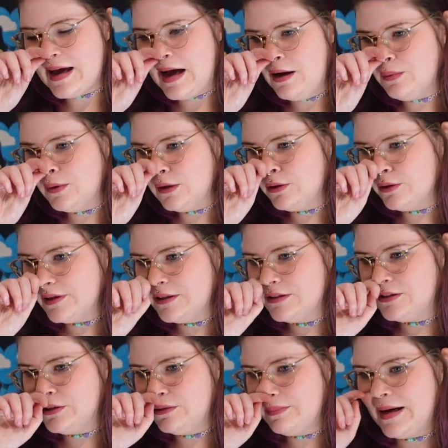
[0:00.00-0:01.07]
I will look
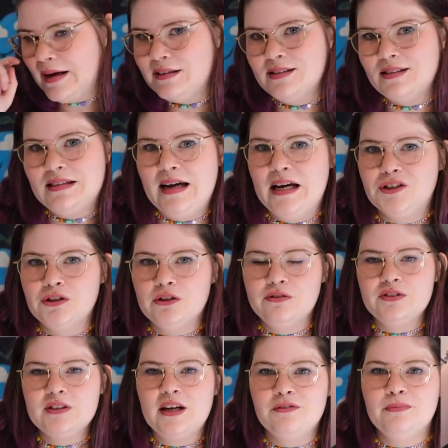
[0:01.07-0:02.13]
into my stash of
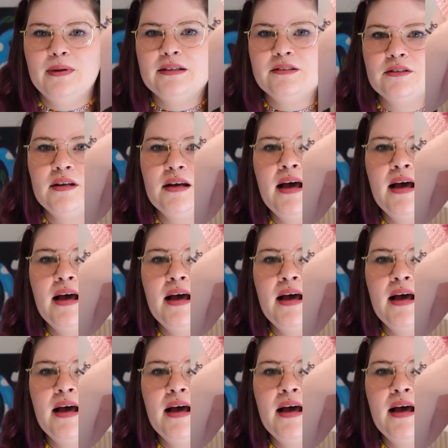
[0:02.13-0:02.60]
self-made